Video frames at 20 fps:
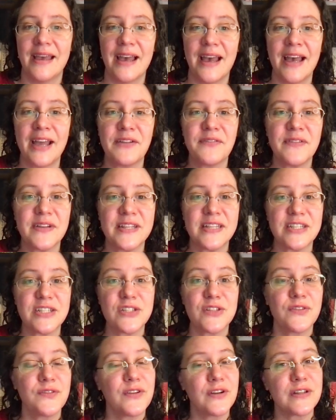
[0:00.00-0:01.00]
I
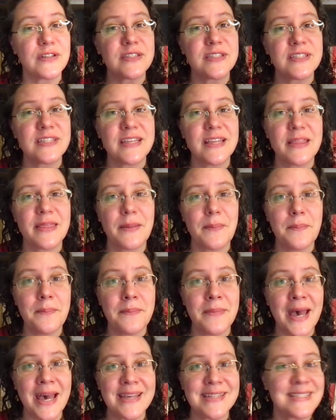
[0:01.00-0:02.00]
finished first The
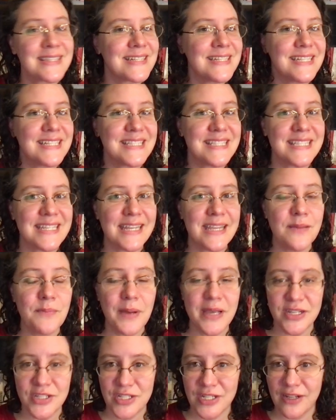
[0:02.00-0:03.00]
Masked City
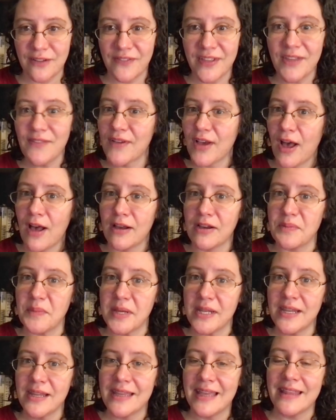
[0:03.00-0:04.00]
by Genevieve Cogman,